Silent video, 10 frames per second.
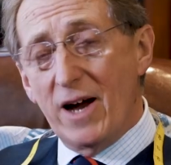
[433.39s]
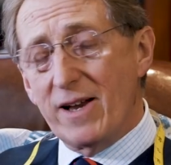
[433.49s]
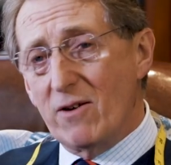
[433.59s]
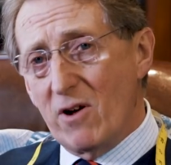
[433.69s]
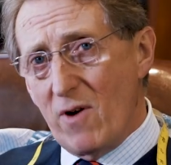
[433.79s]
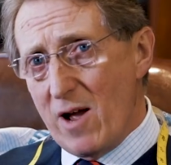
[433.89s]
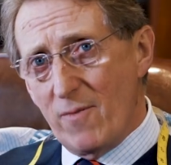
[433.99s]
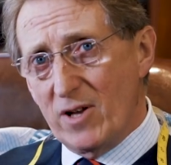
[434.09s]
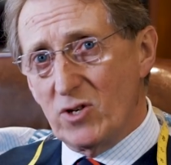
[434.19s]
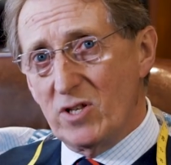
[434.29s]
I don't know how
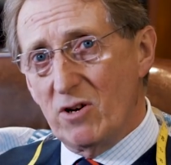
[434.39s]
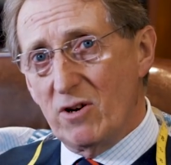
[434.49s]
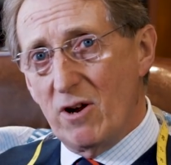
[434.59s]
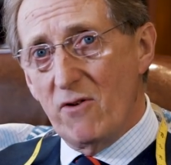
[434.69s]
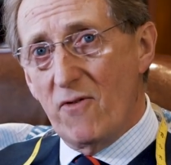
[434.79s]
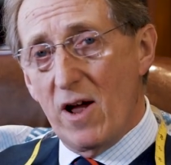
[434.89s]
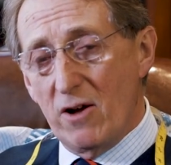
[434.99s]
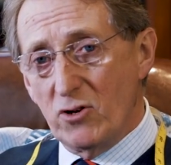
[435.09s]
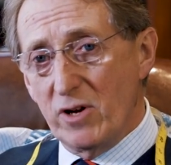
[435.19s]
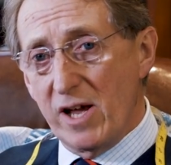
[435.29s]
much I turn over
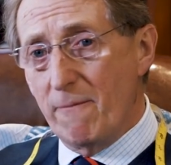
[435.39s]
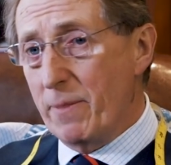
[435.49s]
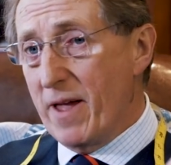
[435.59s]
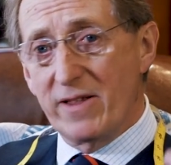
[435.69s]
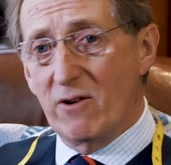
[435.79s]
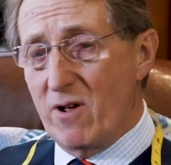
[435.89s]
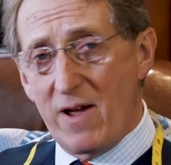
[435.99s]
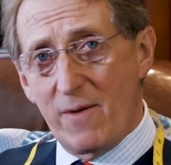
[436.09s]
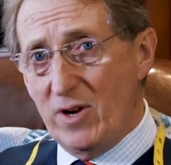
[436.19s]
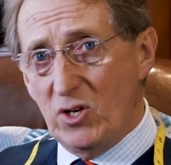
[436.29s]
every year. I don't know
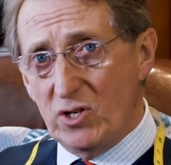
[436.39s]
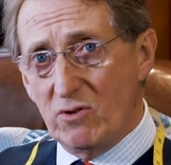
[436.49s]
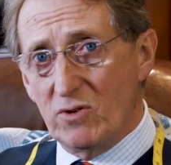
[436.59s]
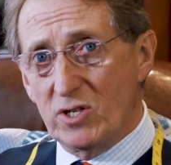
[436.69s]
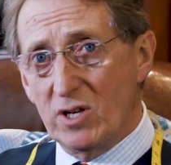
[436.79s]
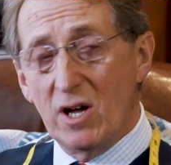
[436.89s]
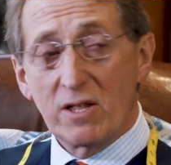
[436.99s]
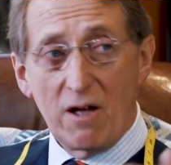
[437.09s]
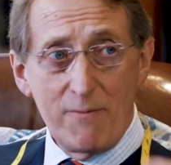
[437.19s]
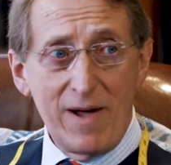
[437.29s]
how many suits that I